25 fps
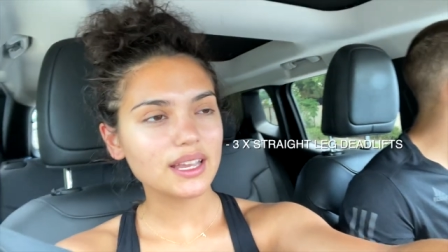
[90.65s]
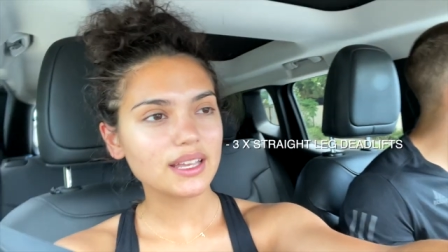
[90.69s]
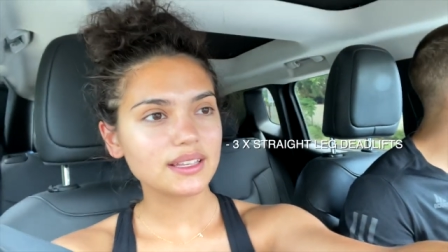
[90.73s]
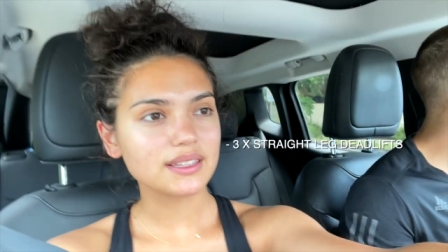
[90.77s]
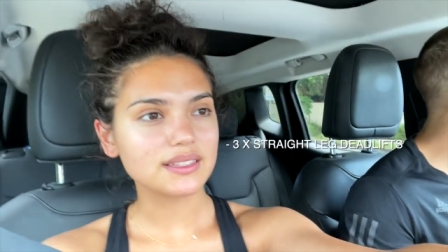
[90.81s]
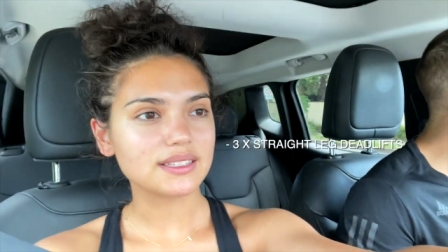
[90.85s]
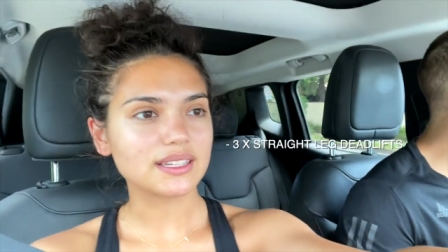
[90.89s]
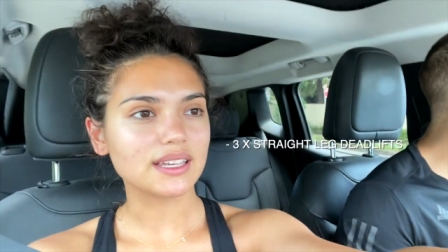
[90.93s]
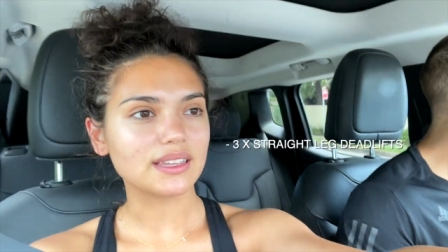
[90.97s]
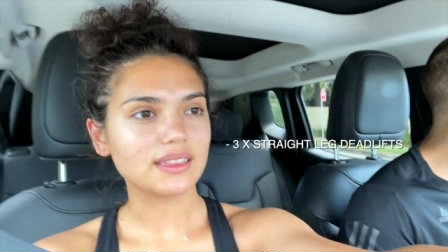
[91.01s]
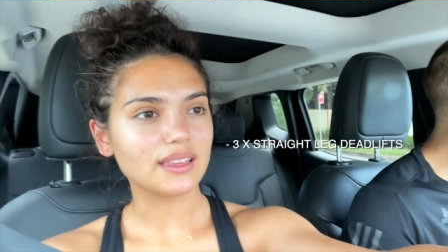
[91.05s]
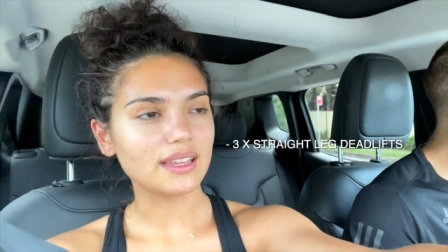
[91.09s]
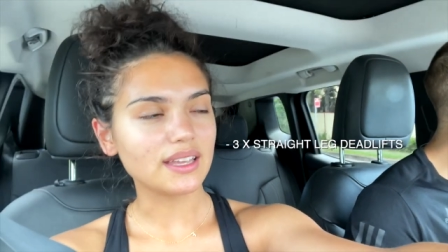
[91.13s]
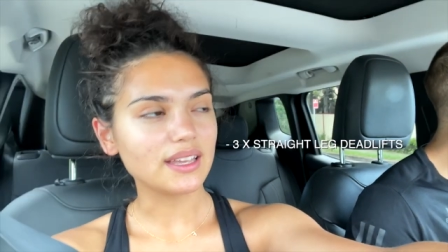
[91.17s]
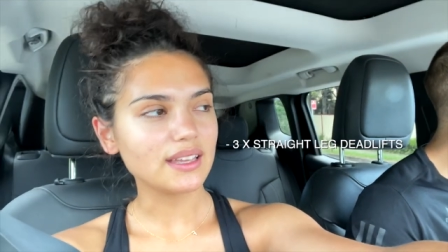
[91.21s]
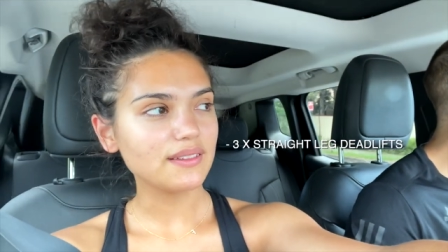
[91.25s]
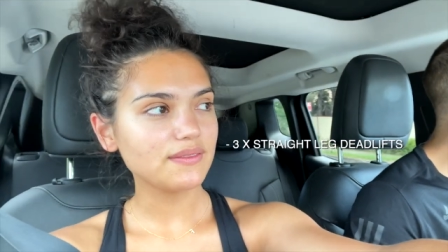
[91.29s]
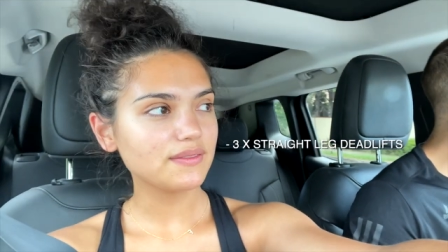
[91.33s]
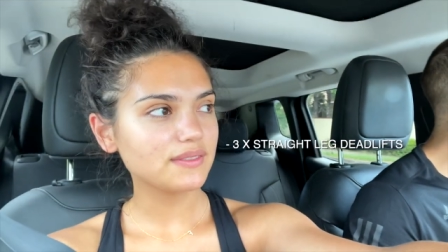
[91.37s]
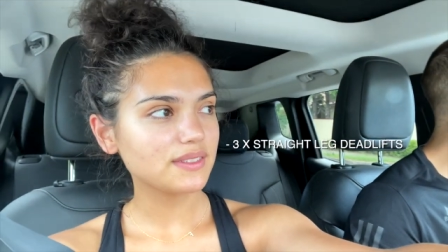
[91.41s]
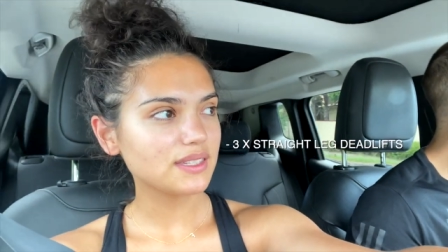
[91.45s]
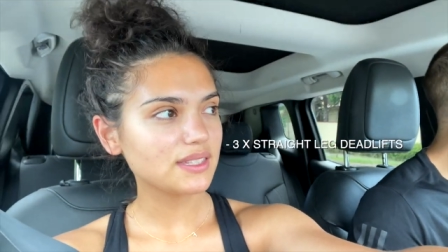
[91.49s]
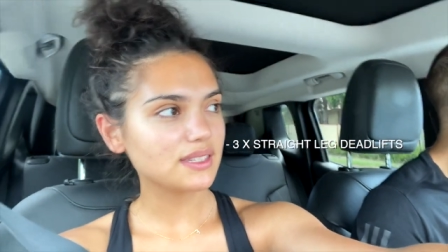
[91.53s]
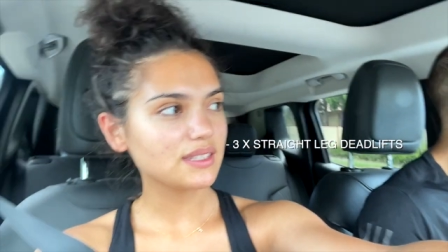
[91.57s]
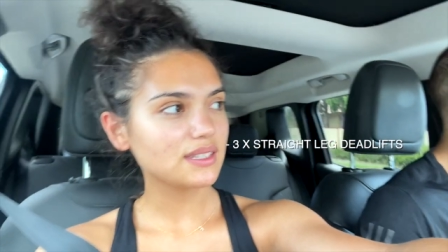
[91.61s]

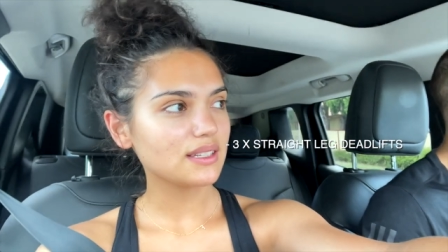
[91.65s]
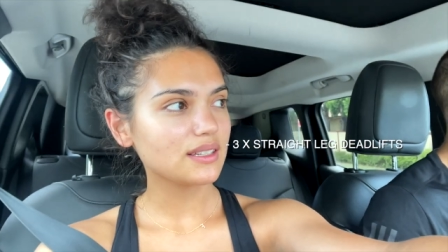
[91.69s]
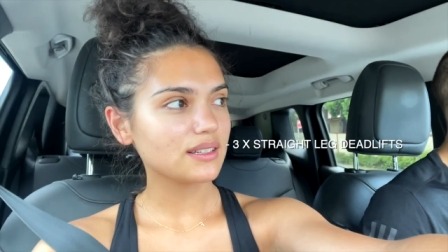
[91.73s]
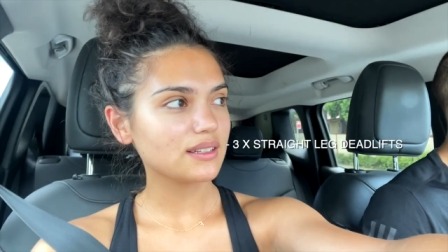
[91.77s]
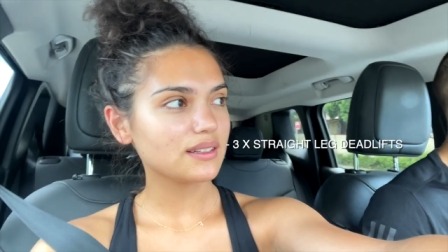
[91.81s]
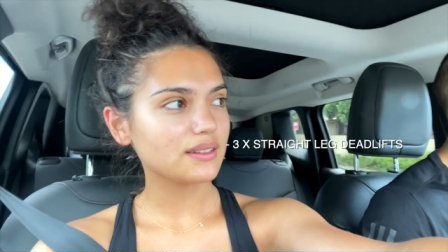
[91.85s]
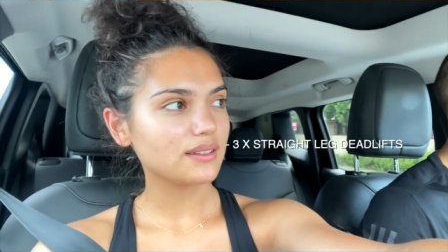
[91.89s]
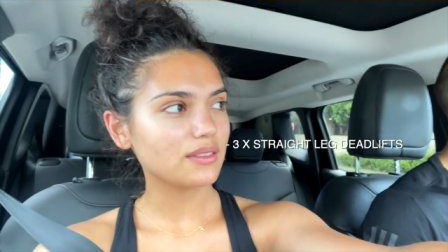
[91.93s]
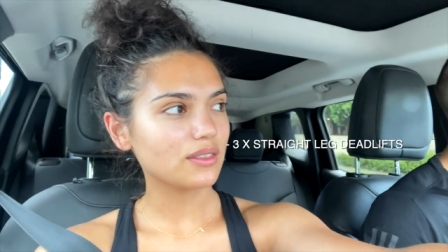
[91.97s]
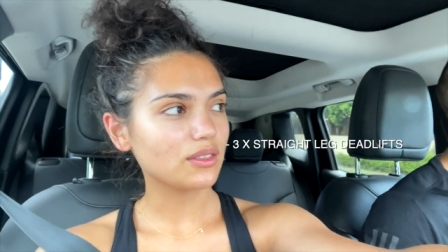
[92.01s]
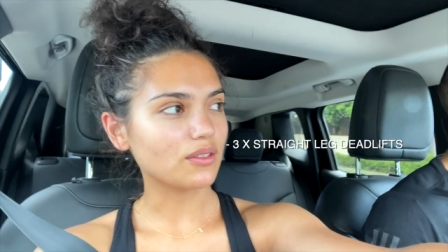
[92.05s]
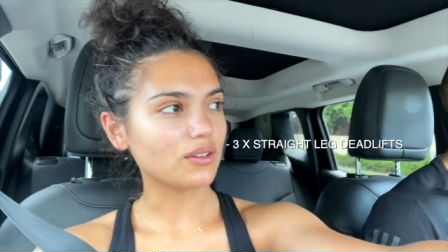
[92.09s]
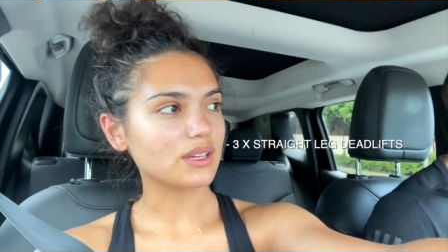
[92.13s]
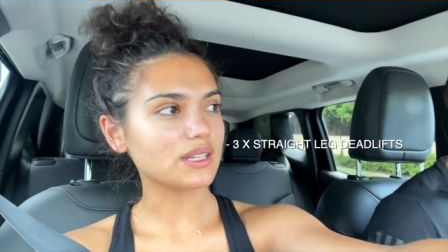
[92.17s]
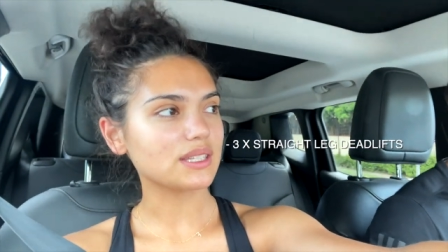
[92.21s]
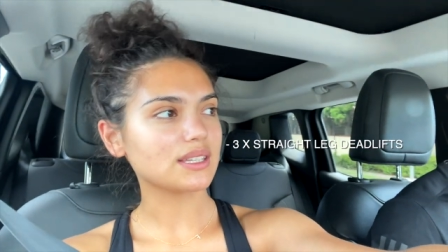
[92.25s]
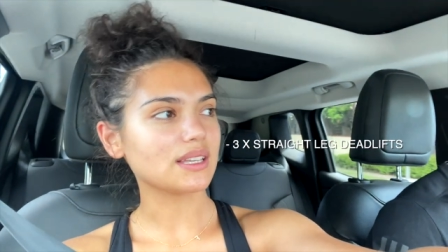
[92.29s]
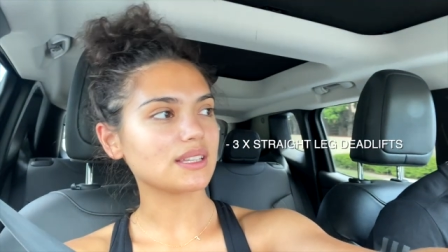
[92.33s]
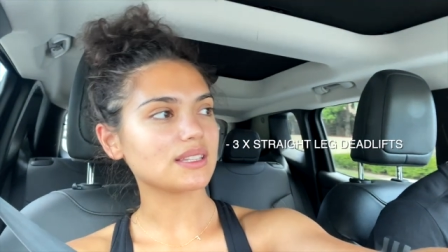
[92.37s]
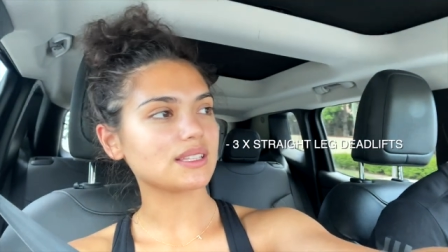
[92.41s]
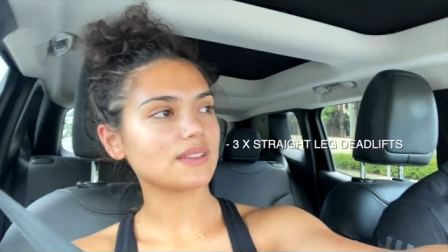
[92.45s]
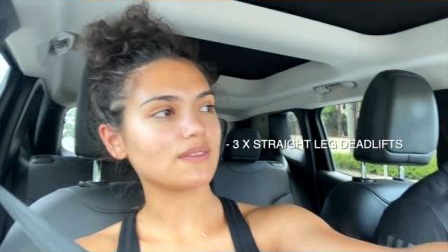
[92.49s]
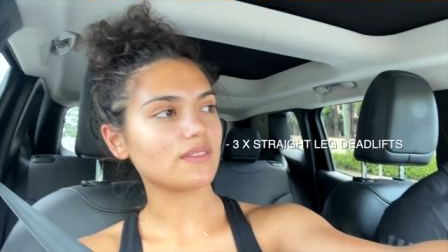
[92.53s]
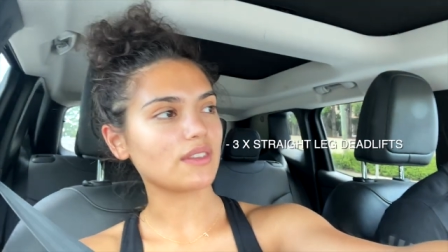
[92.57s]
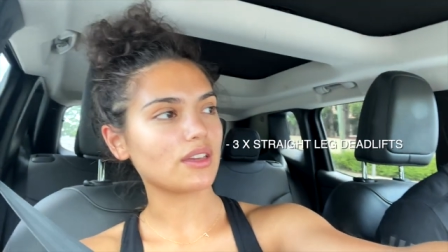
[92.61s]
deadlifts, three
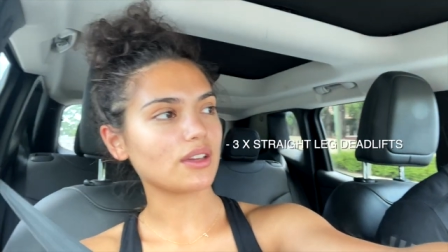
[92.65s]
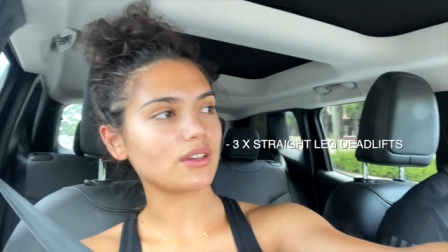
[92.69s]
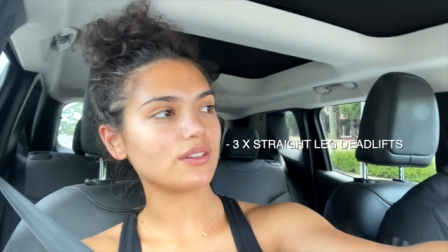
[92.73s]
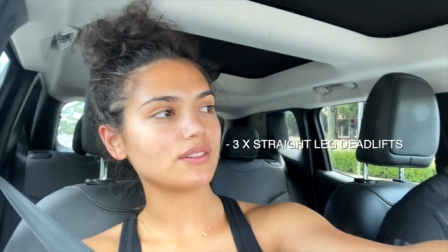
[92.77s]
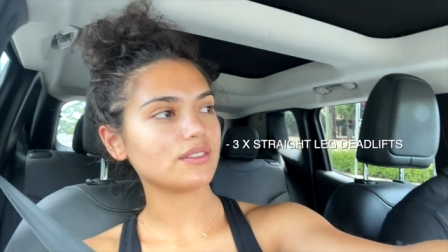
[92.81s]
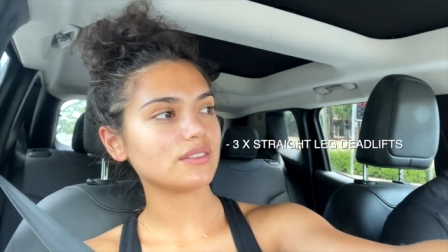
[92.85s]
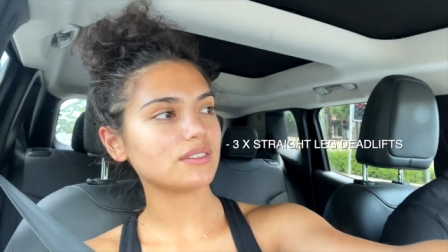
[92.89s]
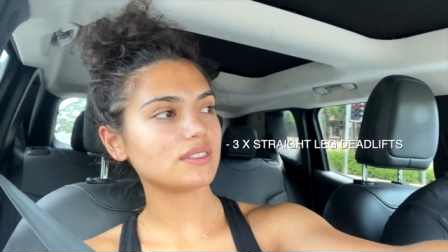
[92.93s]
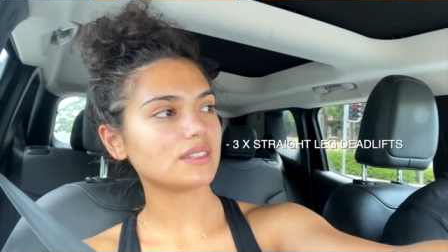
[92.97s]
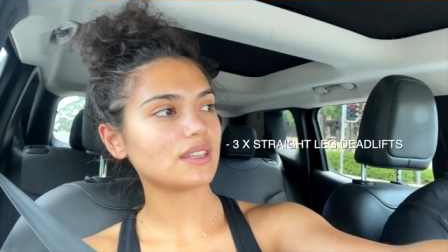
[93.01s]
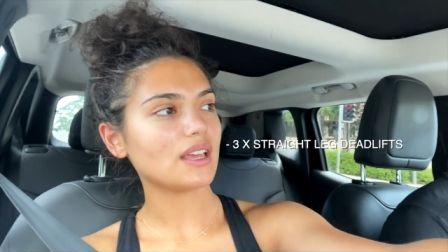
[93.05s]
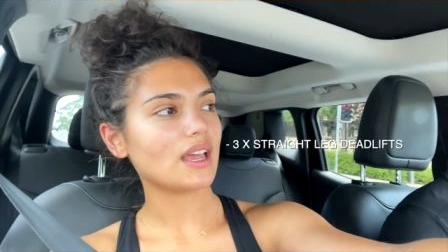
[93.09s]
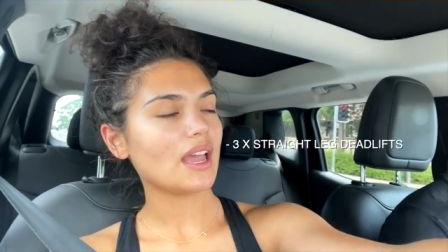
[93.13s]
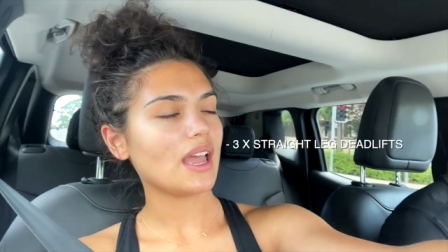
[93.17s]
sets of those.